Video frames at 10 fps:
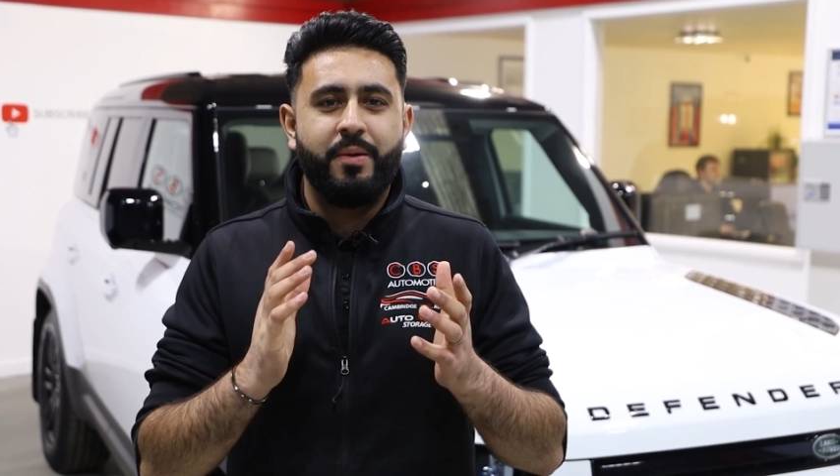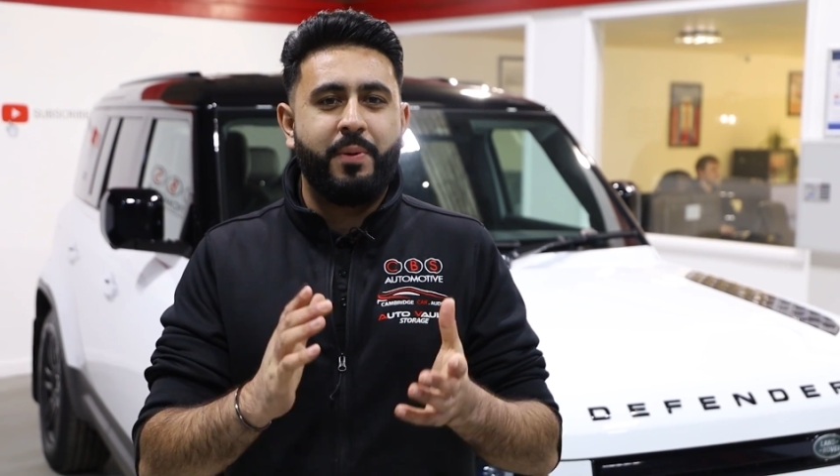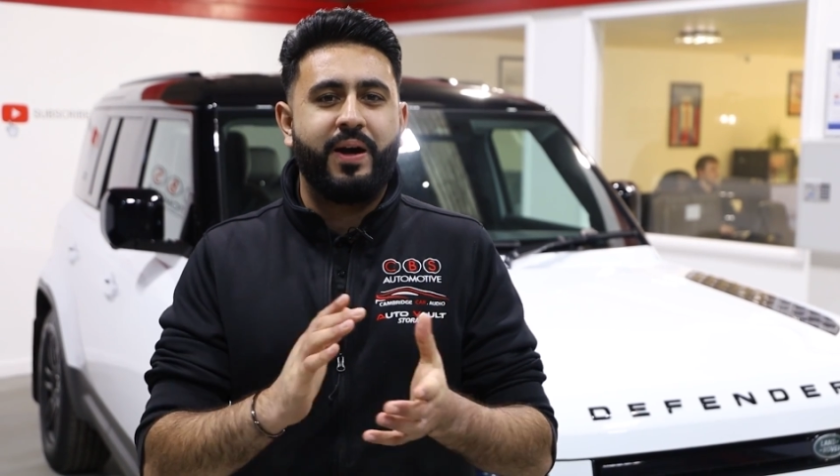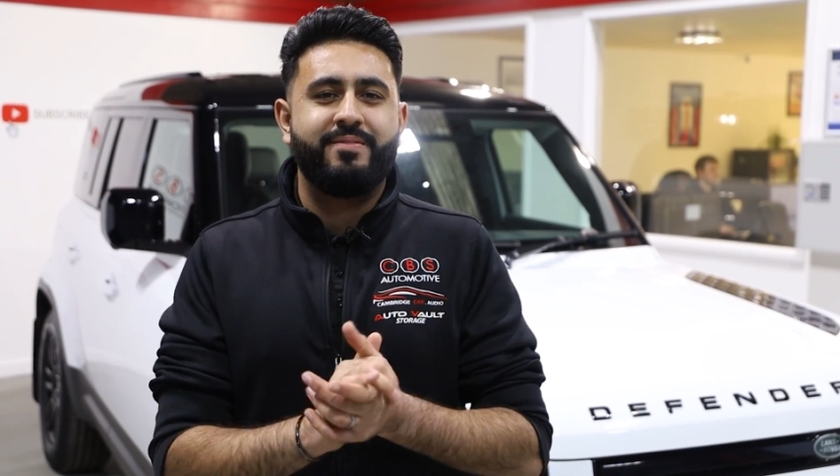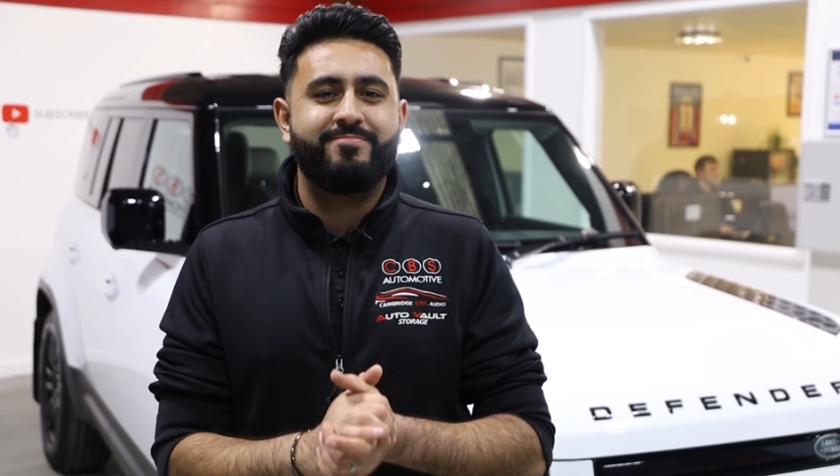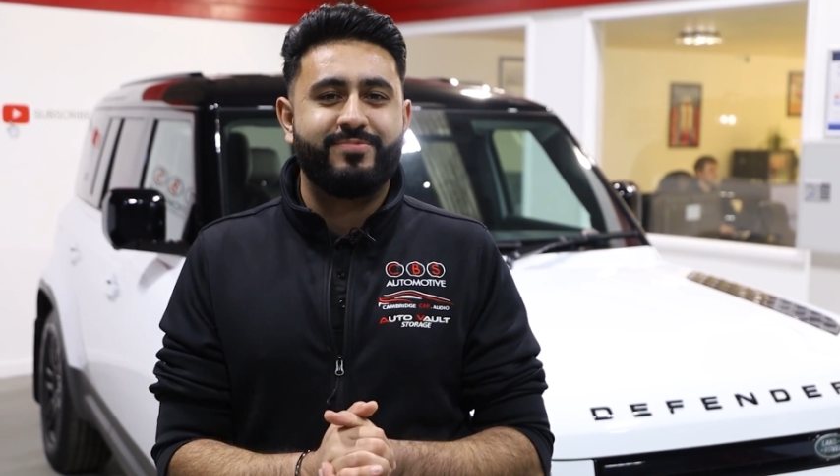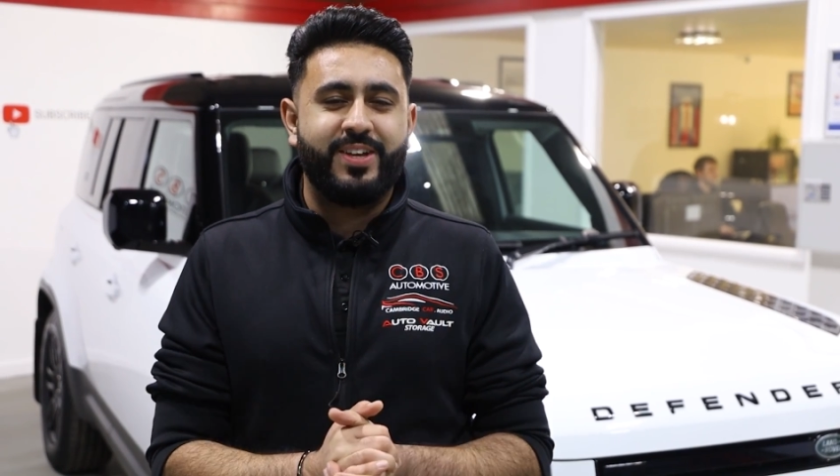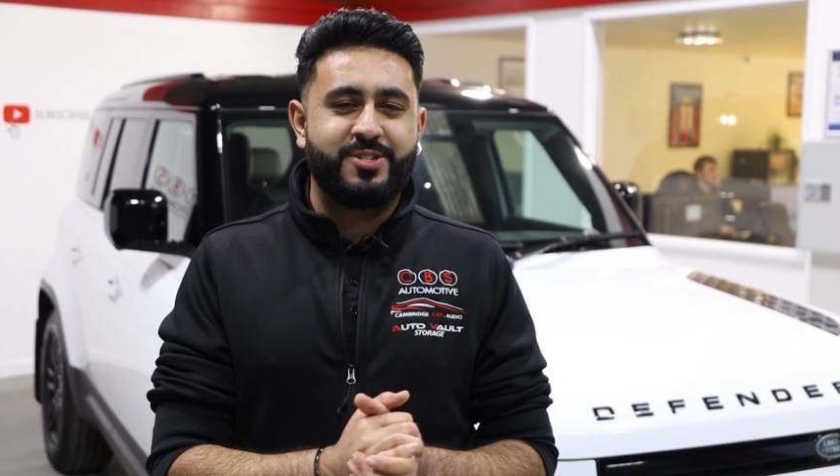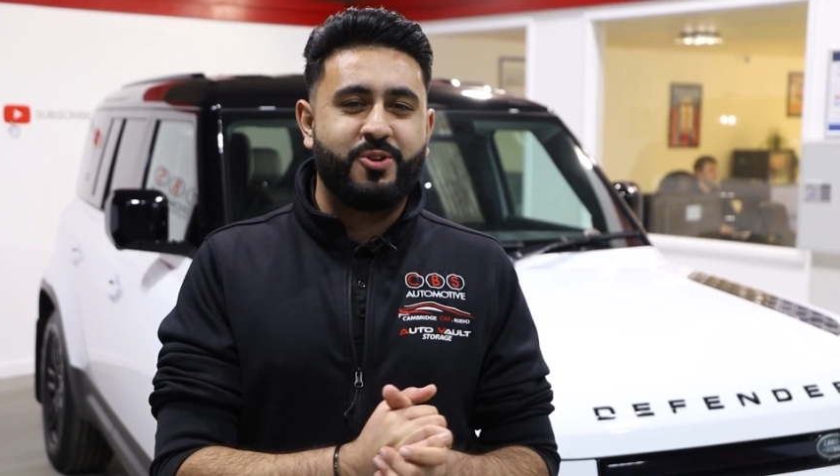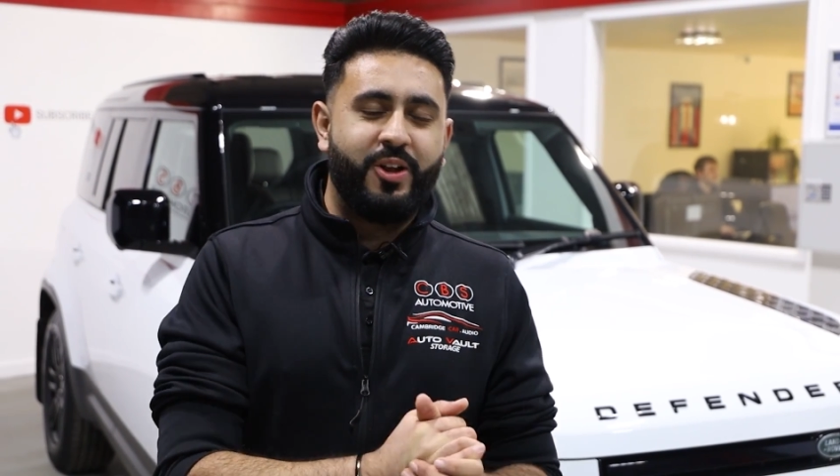but
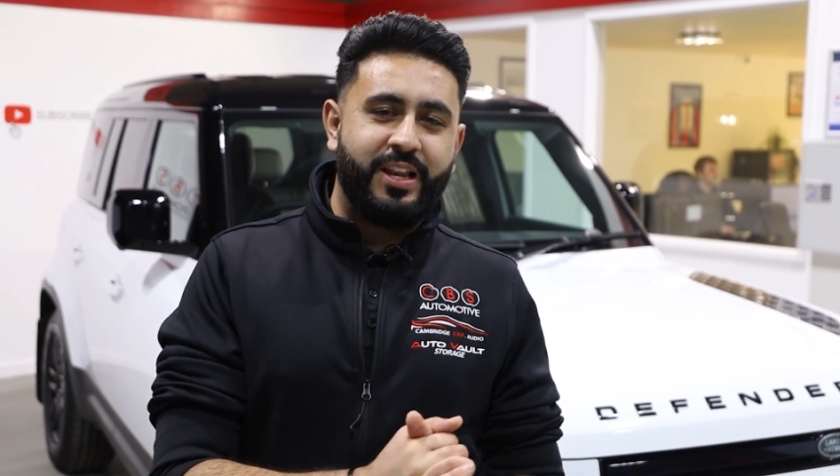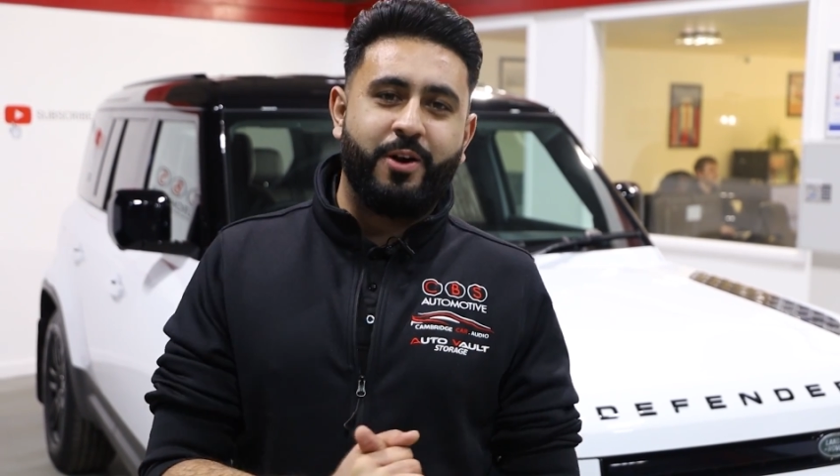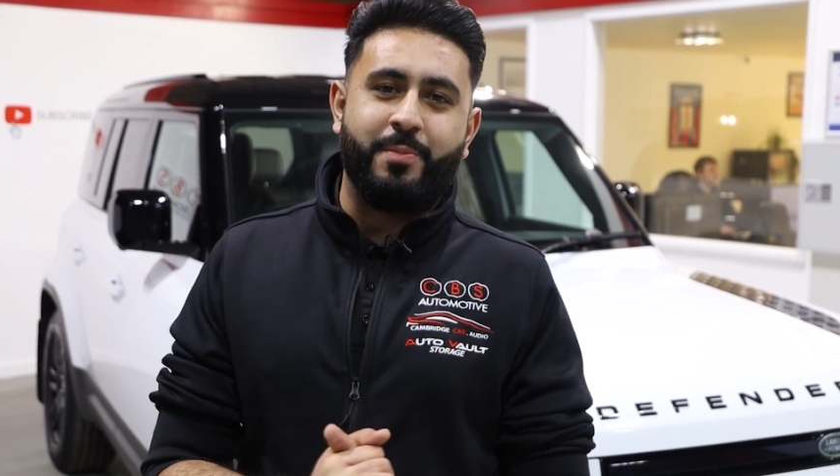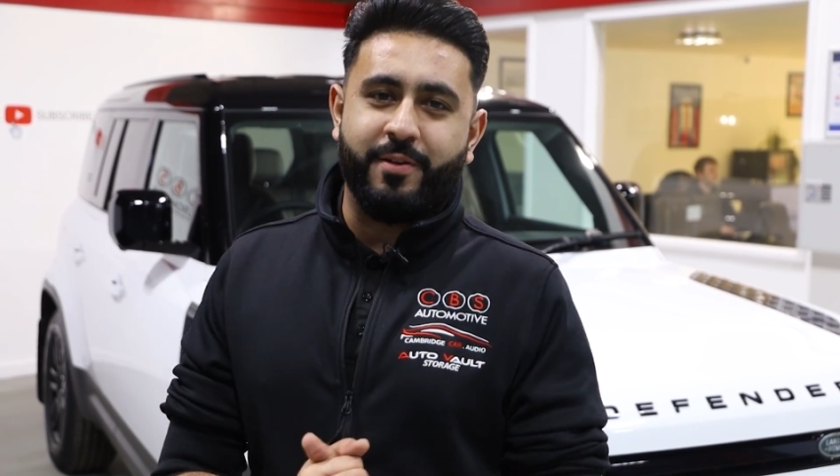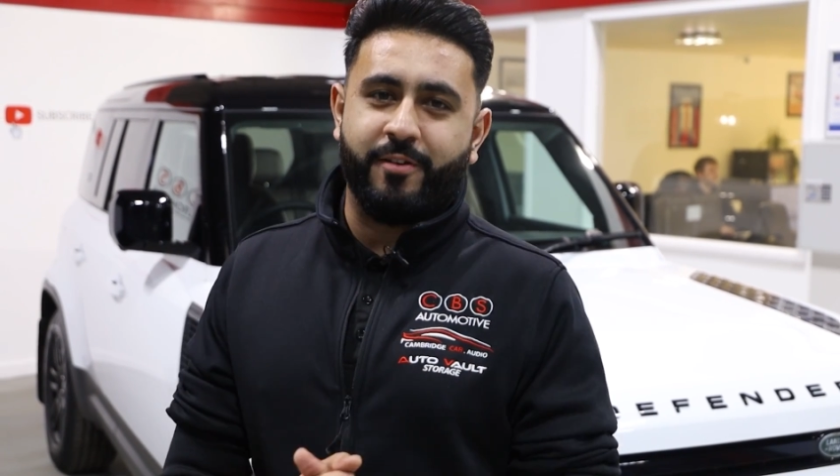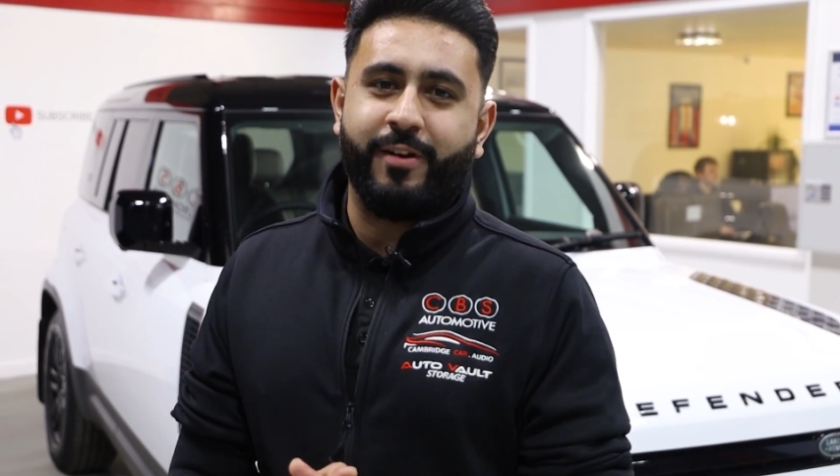it's got a little bit of a